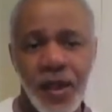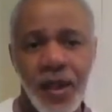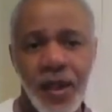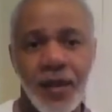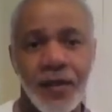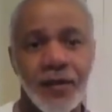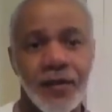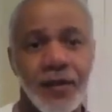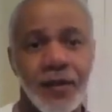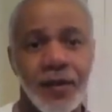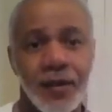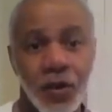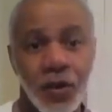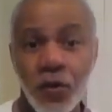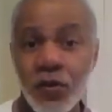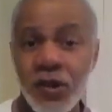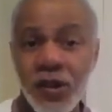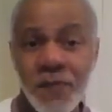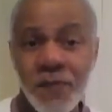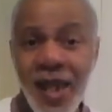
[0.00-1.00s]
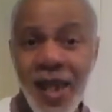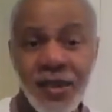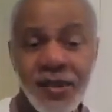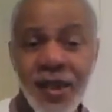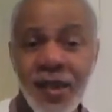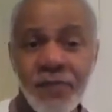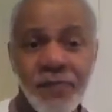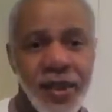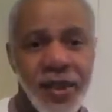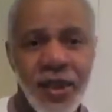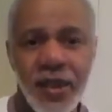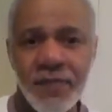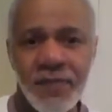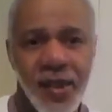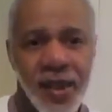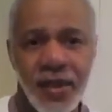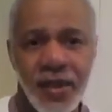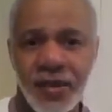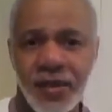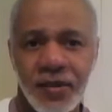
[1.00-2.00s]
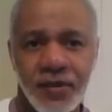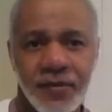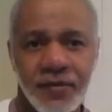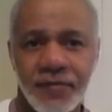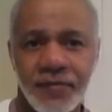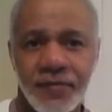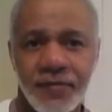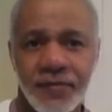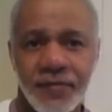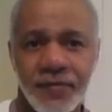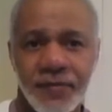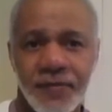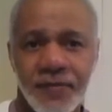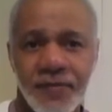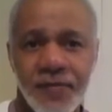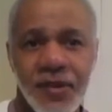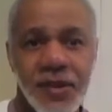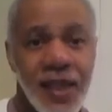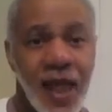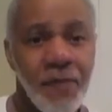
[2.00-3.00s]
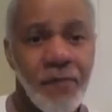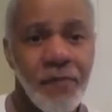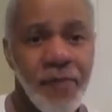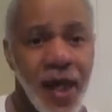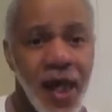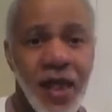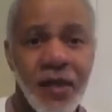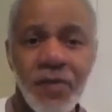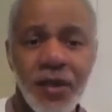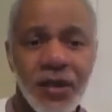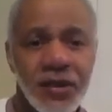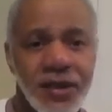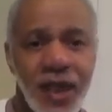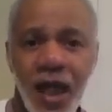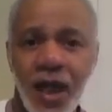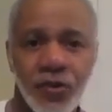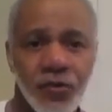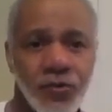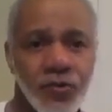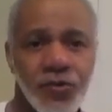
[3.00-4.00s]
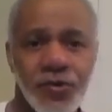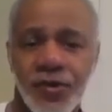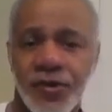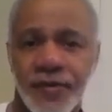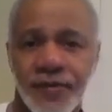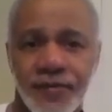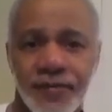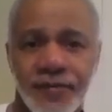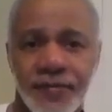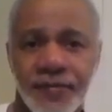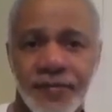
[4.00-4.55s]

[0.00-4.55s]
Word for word: and go smash that piggy bank. Stop buying McDonald's.